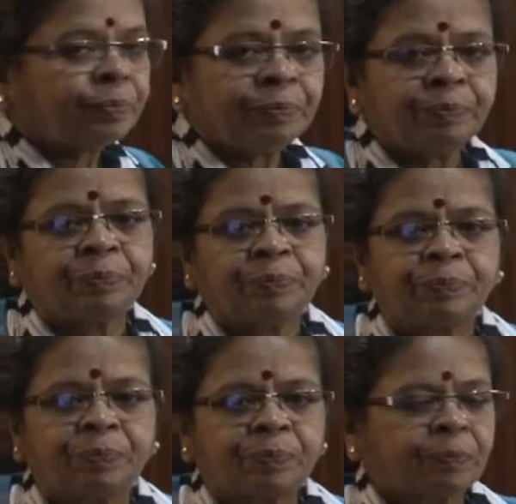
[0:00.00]

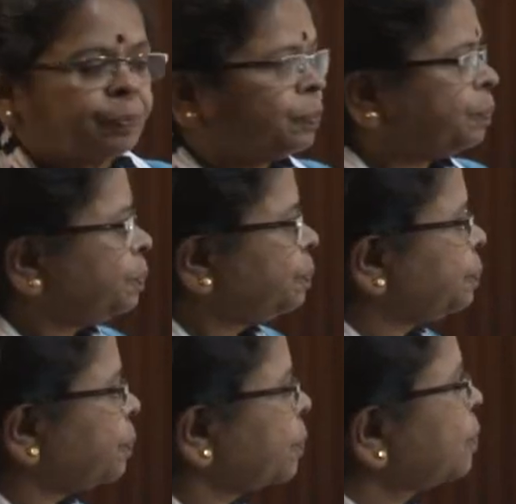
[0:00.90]

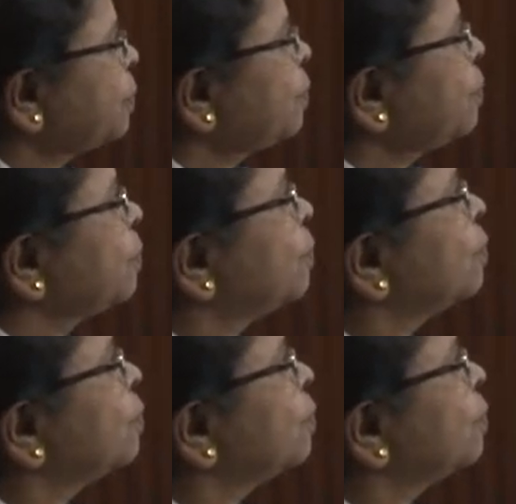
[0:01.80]
(no one is talking)